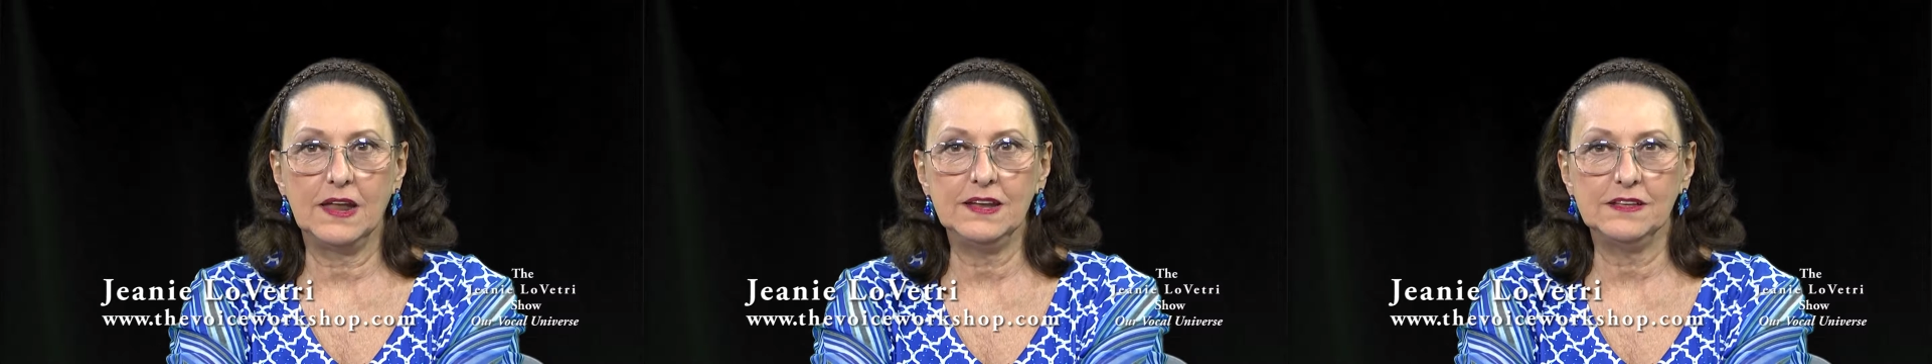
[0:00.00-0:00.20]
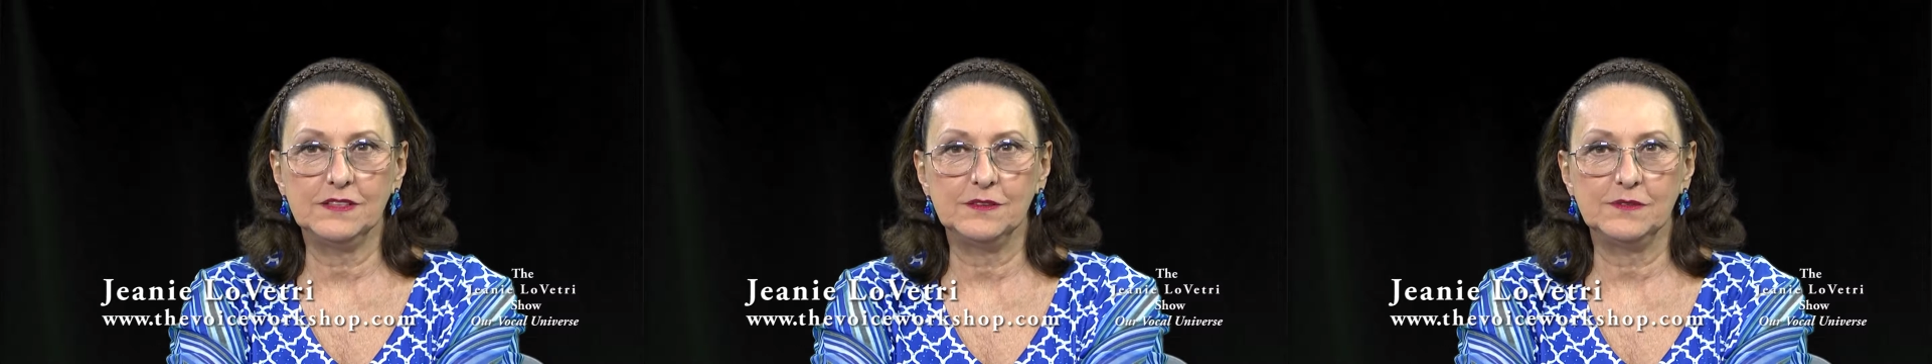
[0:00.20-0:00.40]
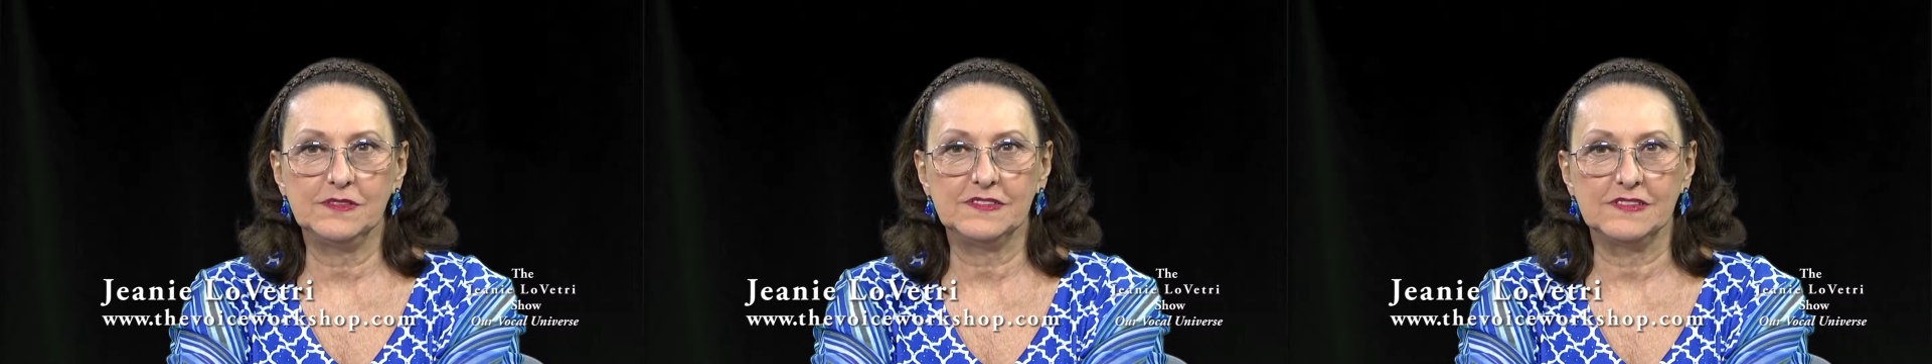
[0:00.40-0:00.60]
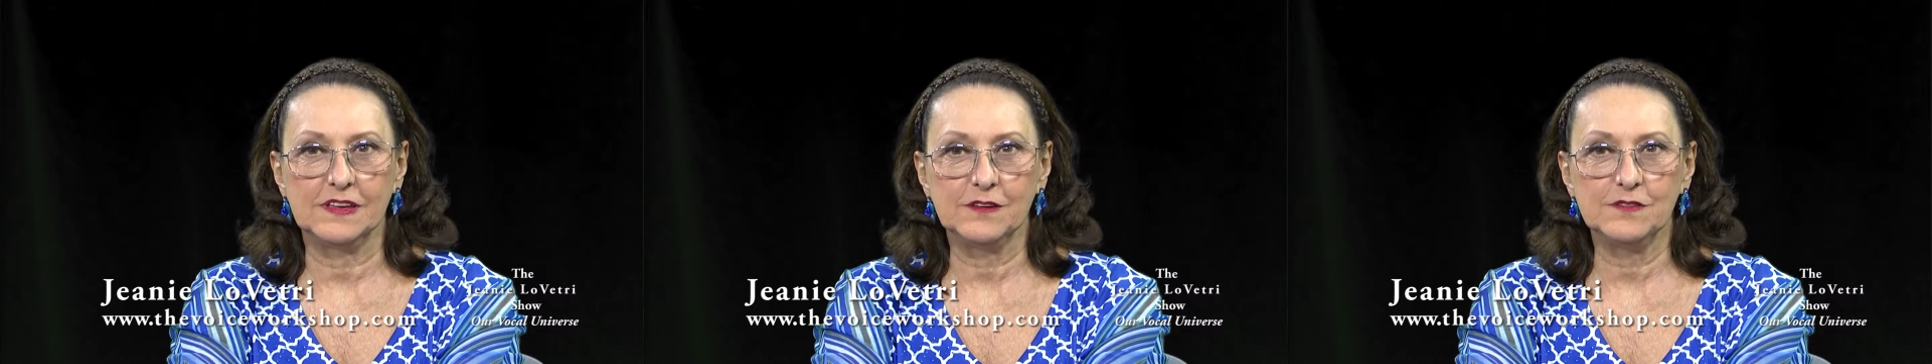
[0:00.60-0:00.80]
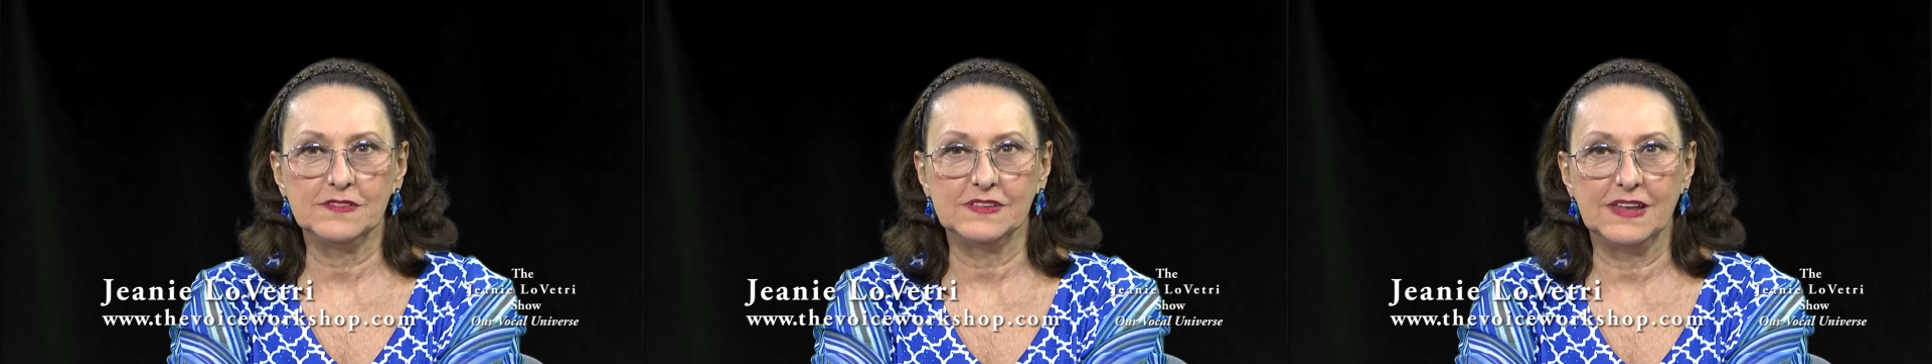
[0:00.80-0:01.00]
includes
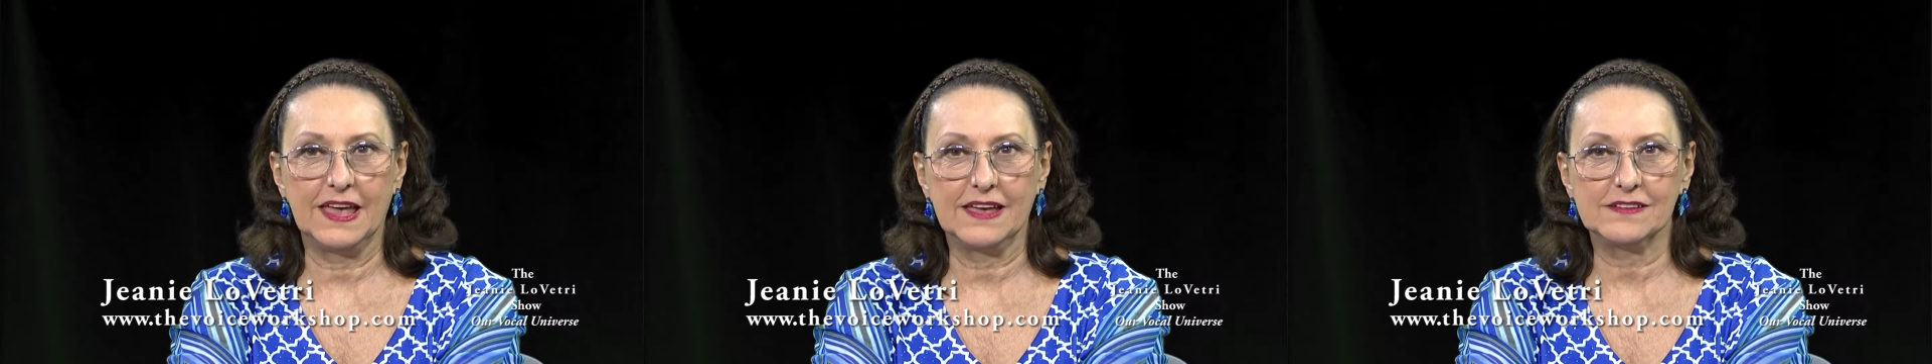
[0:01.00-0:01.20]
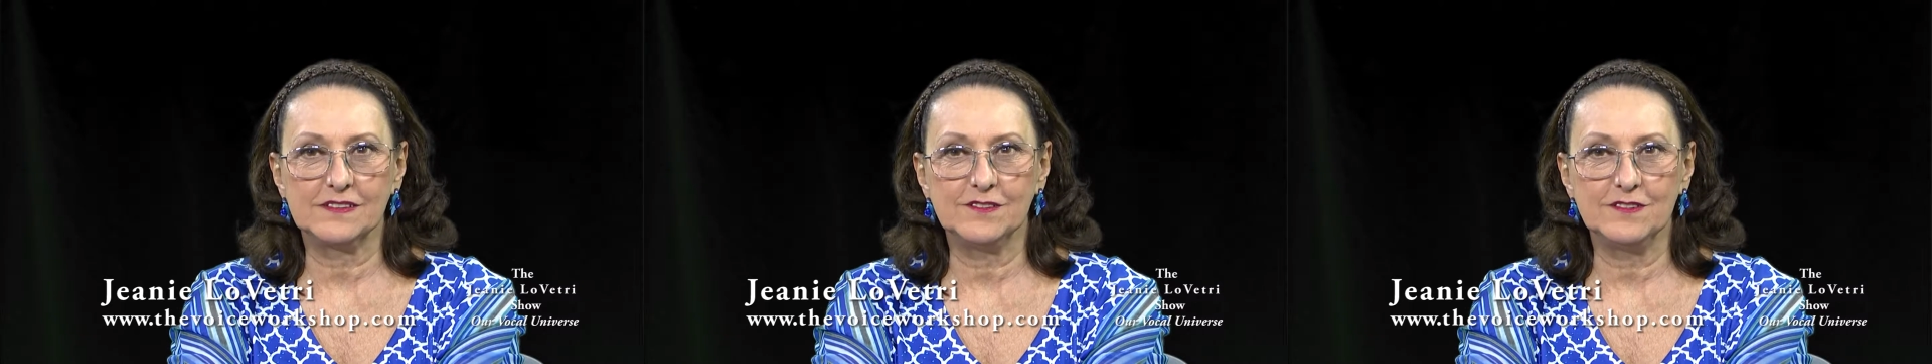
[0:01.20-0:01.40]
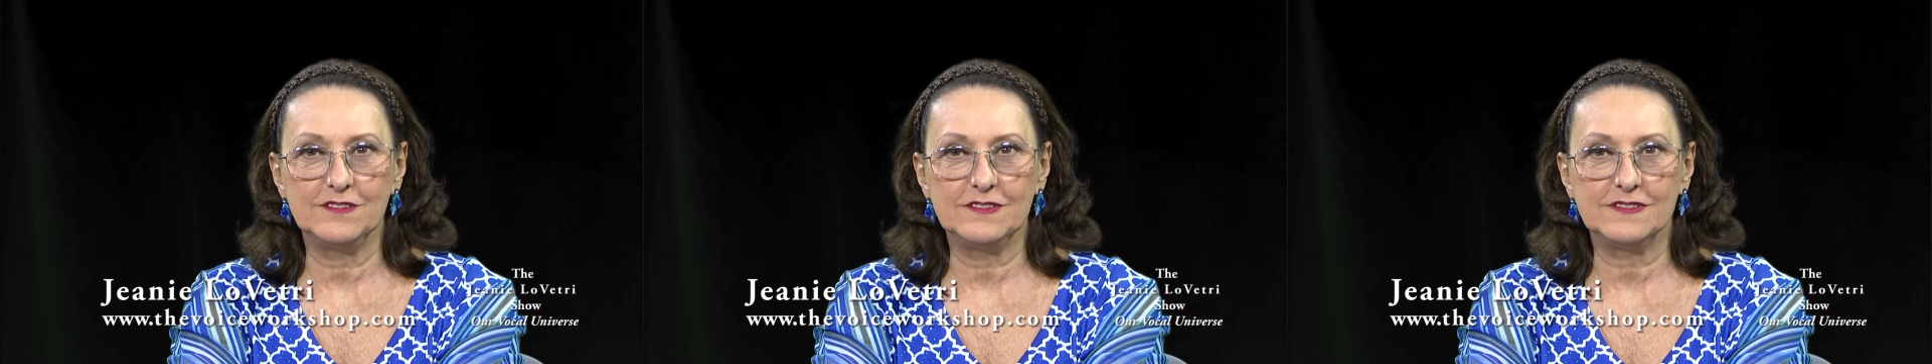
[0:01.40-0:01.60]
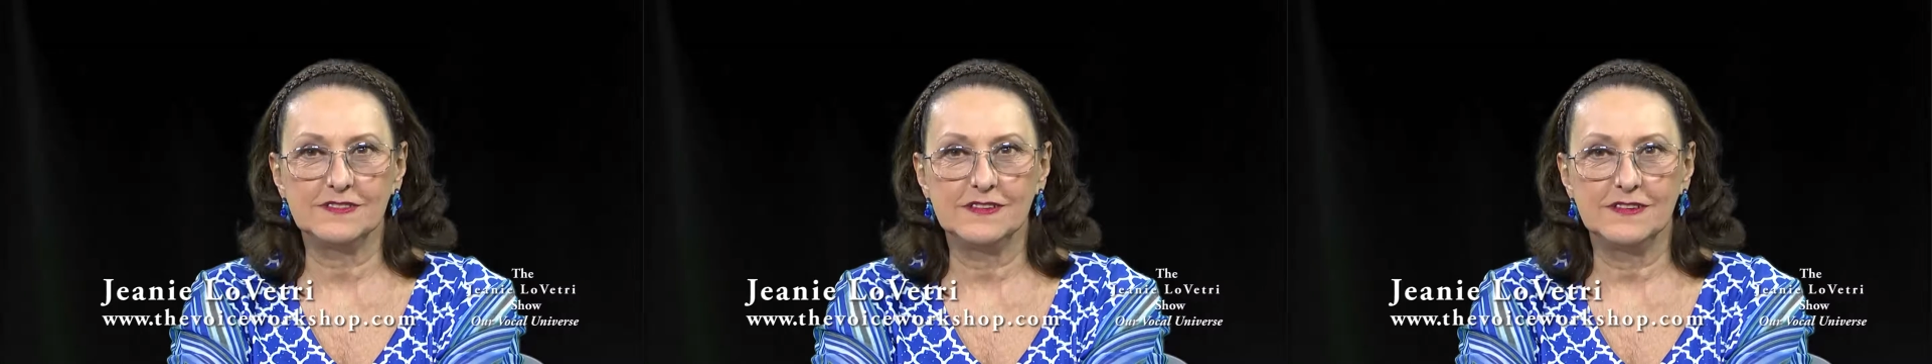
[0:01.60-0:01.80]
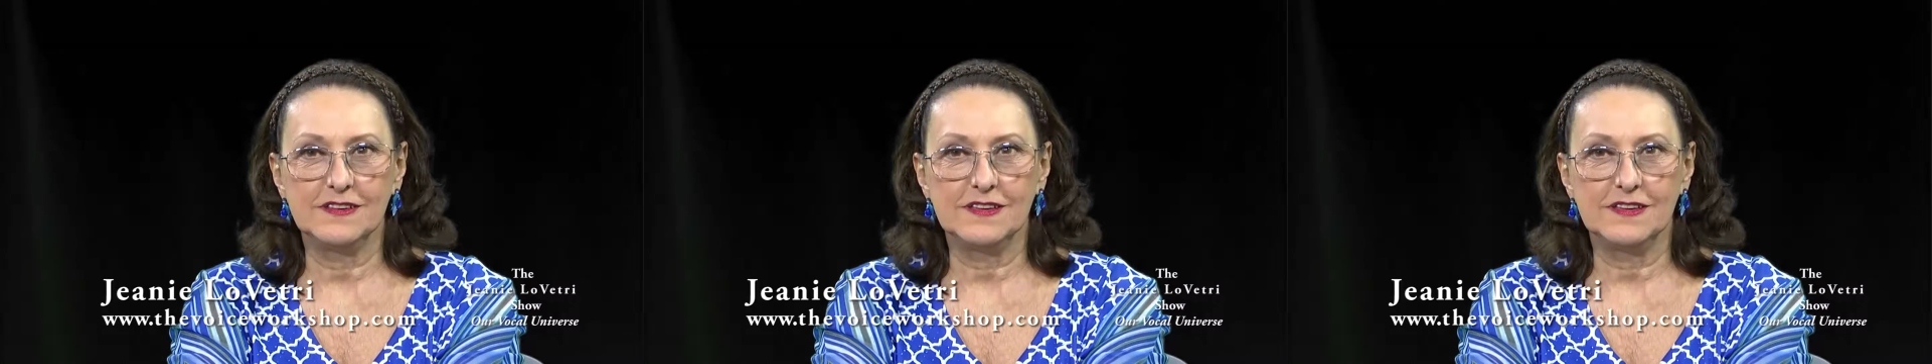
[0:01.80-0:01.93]
singers and actors